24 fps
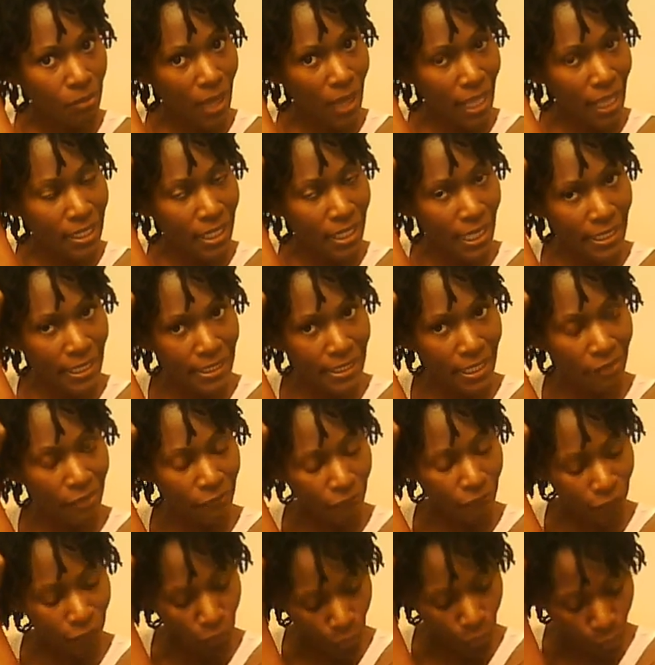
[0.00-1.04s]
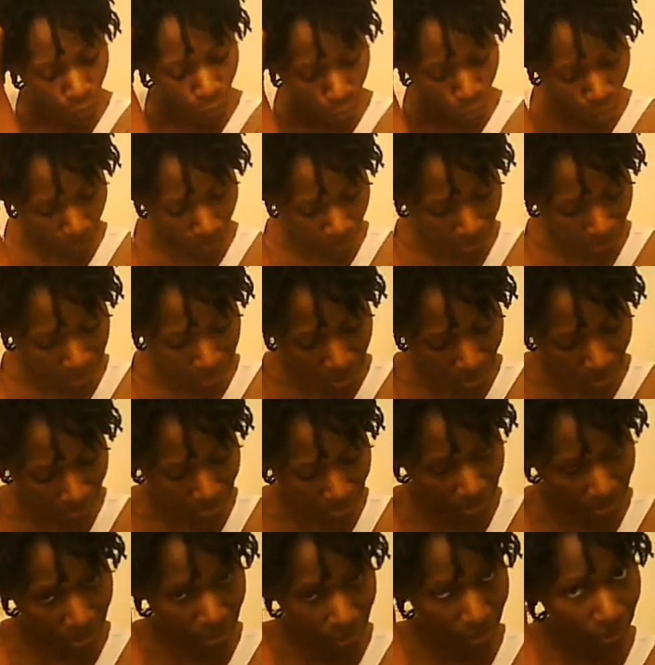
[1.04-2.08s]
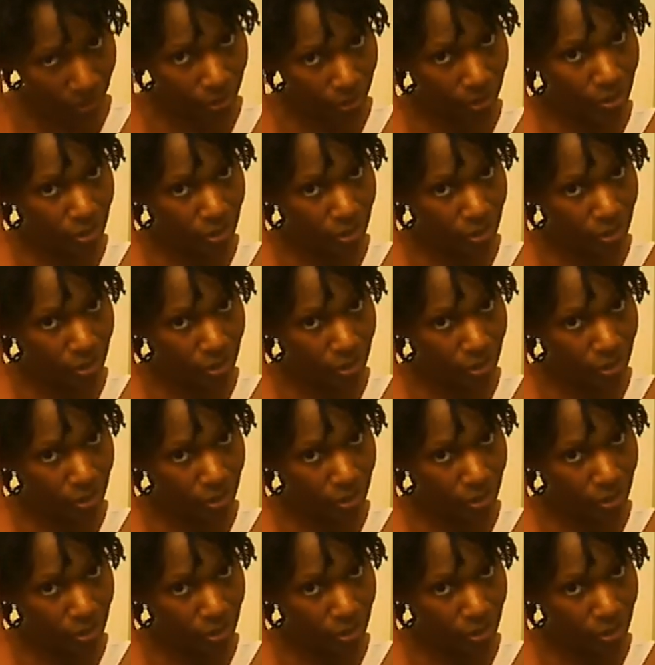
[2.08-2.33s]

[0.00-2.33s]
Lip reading: I like that full plump look.